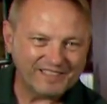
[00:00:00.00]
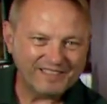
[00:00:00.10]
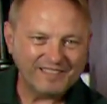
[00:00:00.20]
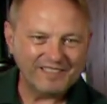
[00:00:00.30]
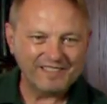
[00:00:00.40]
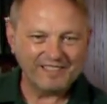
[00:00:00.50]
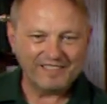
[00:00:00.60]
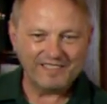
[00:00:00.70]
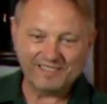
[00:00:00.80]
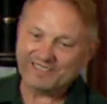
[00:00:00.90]

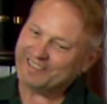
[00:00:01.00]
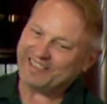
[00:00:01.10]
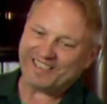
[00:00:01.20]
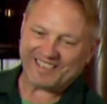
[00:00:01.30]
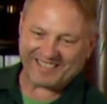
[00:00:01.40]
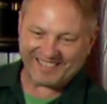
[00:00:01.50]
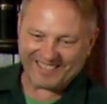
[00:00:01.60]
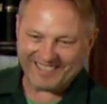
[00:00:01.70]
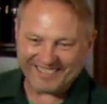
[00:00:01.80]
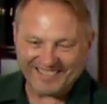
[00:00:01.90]

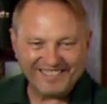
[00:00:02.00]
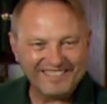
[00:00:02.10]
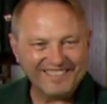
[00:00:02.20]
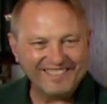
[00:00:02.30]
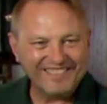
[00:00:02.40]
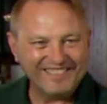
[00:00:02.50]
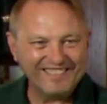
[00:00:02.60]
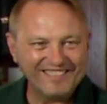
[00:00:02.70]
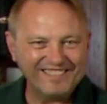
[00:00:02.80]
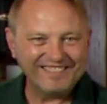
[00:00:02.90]

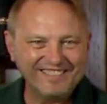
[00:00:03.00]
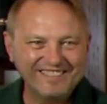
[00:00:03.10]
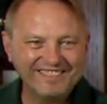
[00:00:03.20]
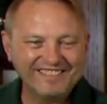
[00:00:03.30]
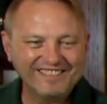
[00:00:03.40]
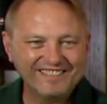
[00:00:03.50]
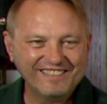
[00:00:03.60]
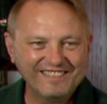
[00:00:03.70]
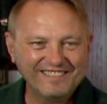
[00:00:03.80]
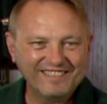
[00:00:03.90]

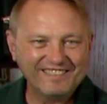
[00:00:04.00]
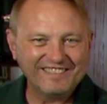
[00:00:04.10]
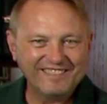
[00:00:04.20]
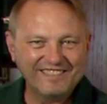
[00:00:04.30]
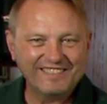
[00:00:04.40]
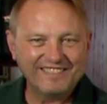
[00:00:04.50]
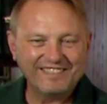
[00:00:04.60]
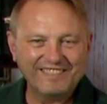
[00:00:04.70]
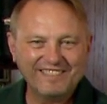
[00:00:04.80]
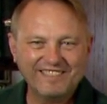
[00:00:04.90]

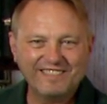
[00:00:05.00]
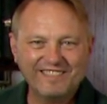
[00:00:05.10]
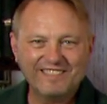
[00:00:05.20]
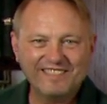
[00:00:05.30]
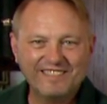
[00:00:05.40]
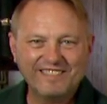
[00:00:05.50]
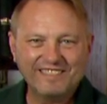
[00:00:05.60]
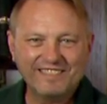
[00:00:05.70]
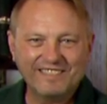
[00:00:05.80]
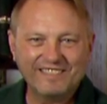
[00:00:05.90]

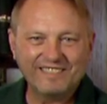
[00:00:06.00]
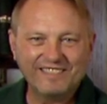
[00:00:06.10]
No words are spoken by the person on screen.